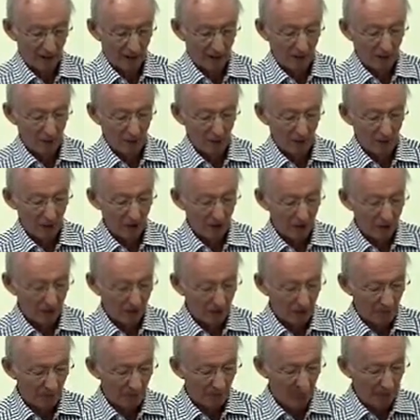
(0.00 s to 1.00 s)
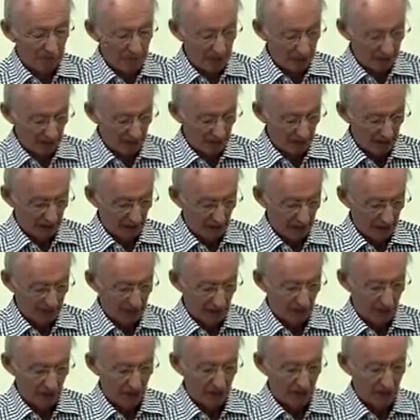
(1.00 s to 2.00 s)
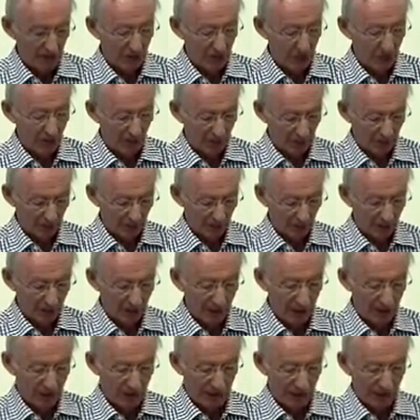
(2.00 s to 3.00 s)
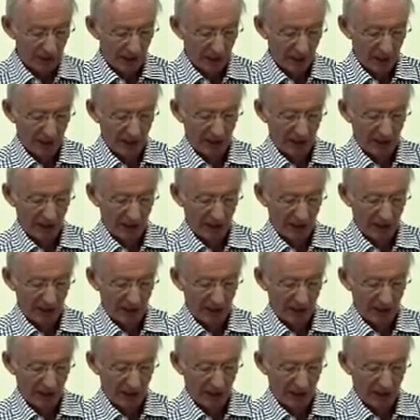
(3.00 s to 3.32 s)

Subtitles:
The pursuit of power and the maintenance of a dominant position